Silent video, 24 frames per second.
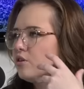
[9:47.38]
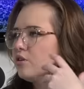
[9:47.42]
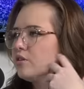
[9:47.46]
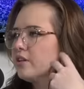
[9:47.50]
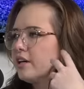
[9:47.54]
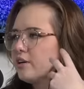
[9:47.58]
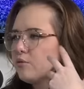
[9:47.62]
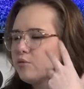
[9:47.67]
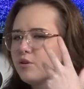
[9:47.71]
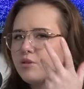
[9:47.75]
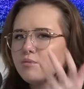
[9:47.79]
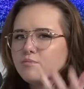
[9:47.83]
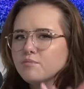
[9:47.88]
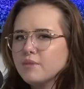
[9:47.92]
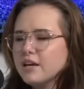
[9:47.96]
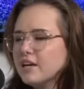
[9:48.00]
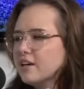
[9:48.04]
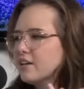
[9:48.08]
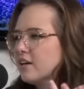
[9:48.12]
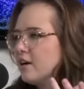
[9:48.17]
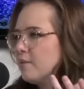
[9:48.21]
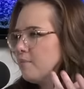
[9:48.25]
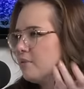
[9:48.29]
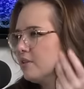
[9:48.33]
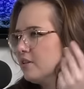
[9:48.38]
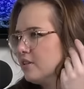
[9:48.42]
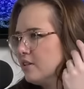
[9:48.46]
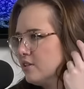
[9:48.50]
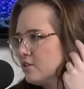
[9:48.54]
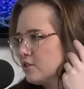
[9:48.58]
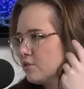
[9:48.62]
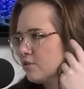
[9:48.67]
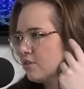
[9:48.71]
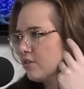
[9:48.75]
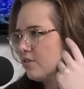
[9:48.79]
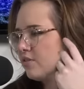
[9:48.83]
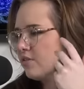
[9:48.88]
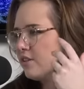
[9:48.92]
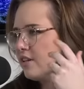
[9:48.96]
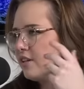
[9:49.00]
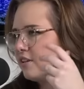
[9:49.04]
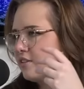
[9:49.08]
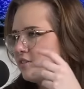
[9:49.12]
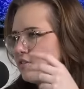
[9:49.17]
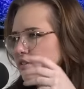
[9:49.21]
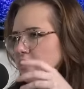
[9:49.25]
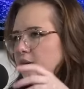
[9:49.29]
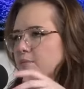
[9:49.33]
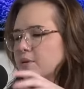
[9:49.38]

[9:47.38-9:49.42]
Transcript: know, like with makeup and these sort of things.